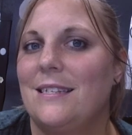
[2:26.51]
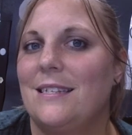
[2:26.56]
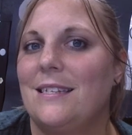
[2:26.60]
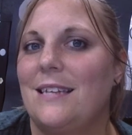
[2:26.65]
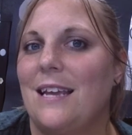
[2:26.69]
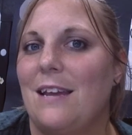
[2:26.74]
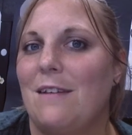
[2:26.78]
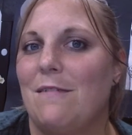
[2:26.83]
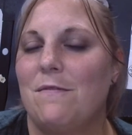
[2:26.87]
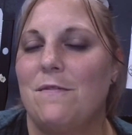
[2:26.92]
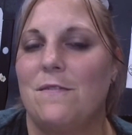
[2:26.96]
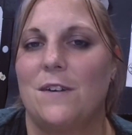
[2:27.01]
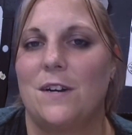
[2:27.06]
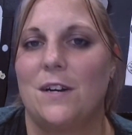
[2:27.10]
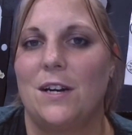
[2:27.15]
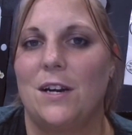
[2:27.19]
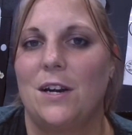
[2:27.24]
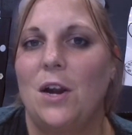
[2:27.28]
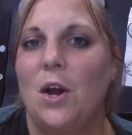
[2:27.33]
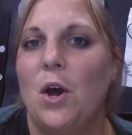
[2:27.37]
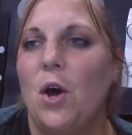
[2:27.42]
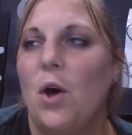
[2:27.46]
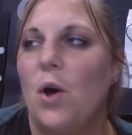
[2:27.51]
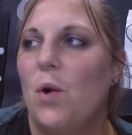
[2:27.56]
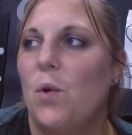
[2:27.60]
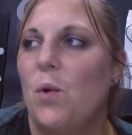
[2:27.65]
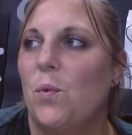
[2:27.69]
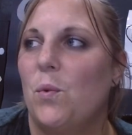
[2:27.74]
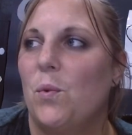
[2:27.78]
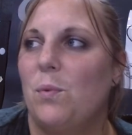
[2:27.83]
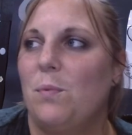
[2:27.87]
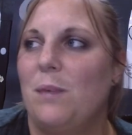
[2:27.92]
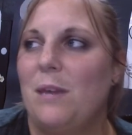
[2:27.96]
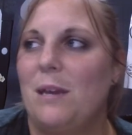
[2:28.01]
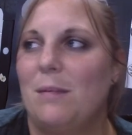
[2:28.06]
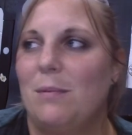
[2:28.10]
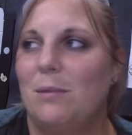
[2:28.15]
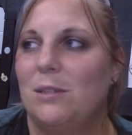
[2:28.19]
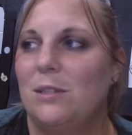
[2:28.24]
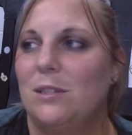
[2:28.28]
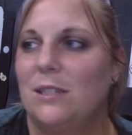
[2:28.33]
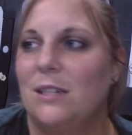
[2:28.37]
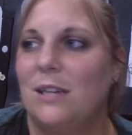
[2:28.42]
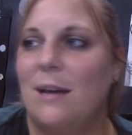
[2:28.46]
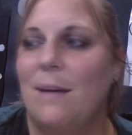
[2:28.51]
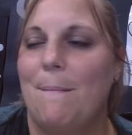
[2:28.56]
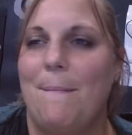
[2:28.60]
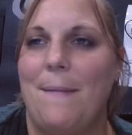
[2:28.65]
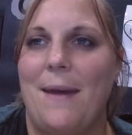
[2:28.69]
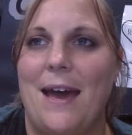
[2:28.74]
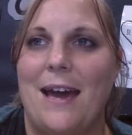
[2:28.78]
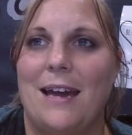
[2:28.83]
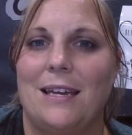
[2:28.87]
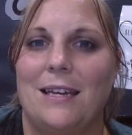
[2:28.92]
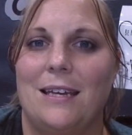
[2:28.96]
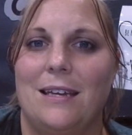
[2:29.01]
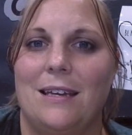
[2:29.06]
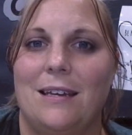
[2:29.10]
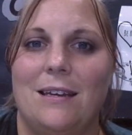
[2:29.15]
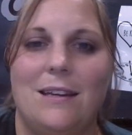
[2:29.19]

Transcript: safer, we'll be able to come back.